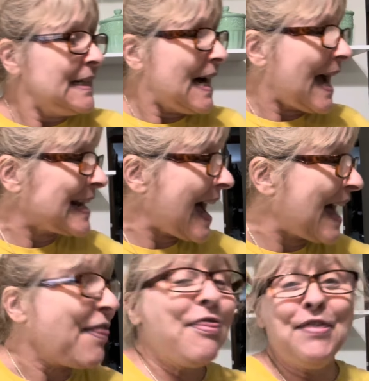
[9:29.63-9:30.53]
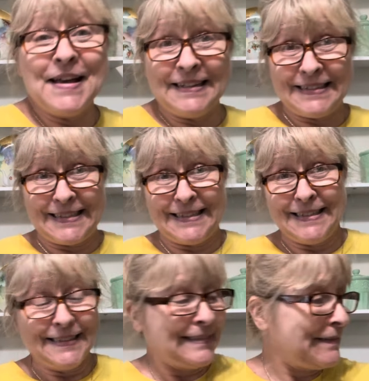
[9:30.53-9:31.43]
I got
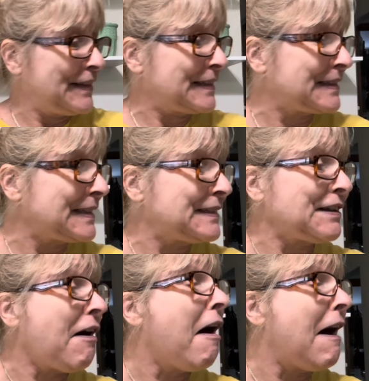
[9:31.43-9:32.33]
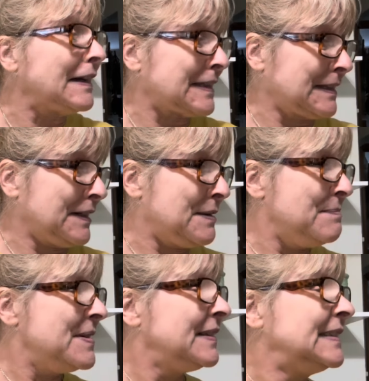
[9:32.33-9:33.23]
this. This is awesome.